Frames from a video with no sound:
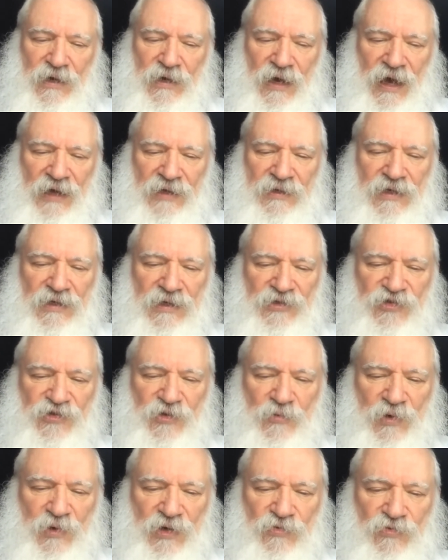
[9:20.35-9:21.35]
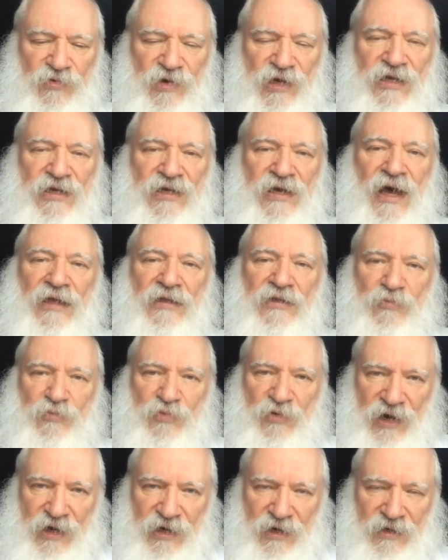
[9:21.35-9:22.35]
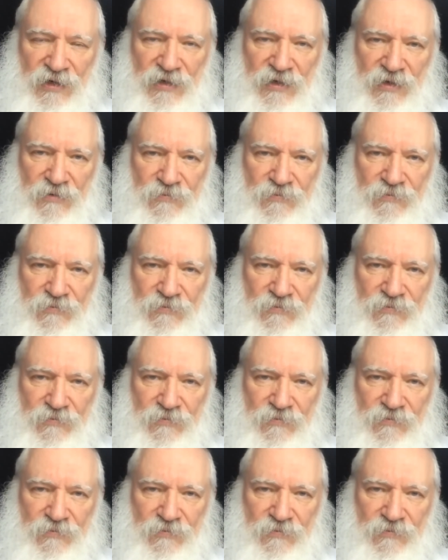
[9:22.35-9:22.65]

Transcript: and needs to be recalibrated